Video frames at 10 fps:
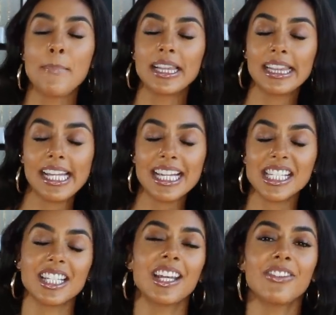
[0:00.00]

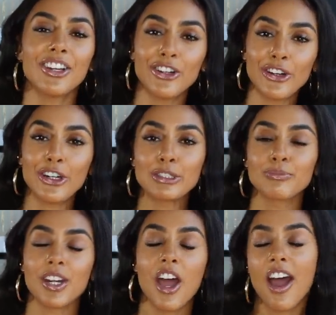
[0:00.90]
please give your girl
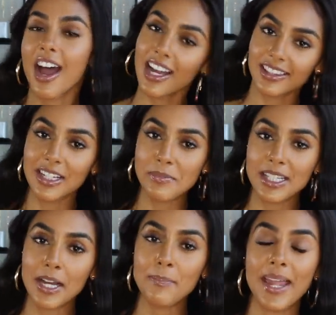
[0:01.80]
a thumbs
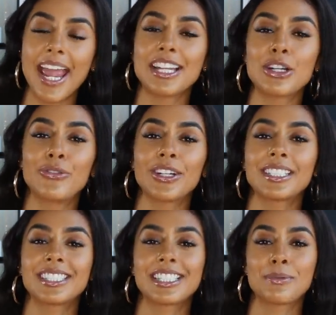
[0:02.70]
up and don't
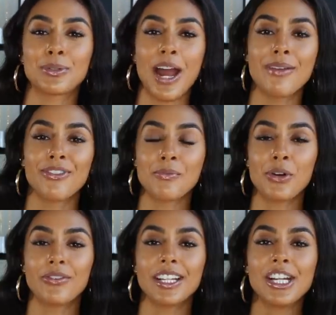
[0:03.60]
forget to subscribe for
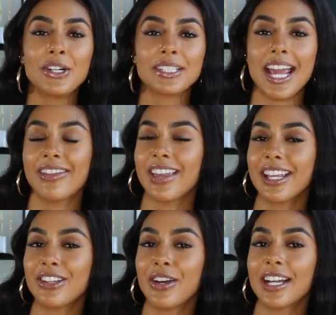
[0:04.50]
more videos. And
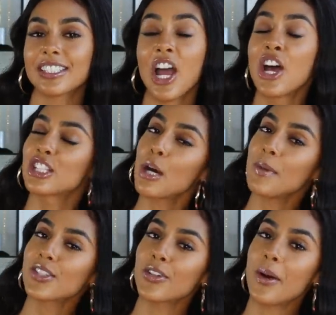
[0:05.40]
thank you guys so
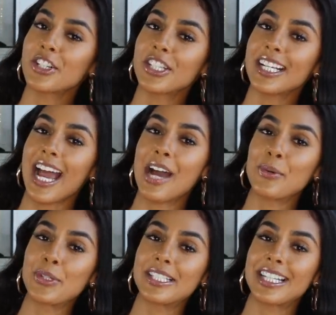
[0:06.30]
much for watching. I
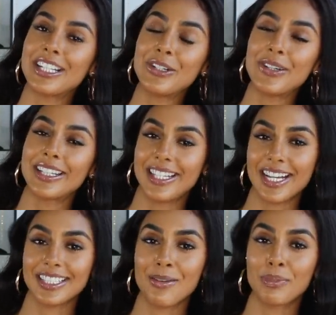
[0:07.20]
will see you in the
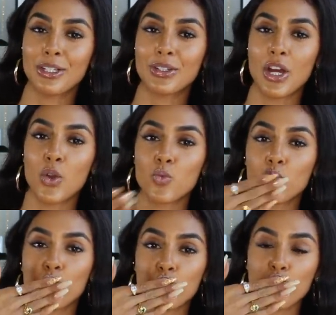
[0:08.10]
next upload.
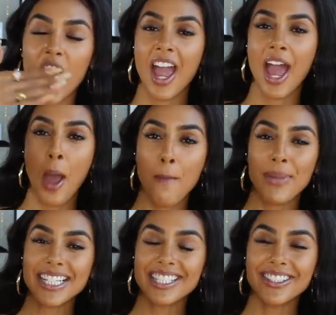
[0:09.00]

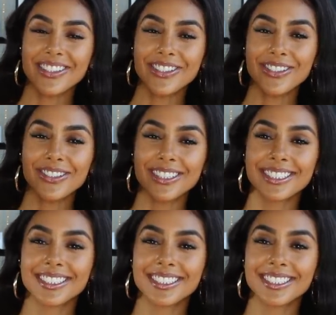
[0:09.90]
Bisous!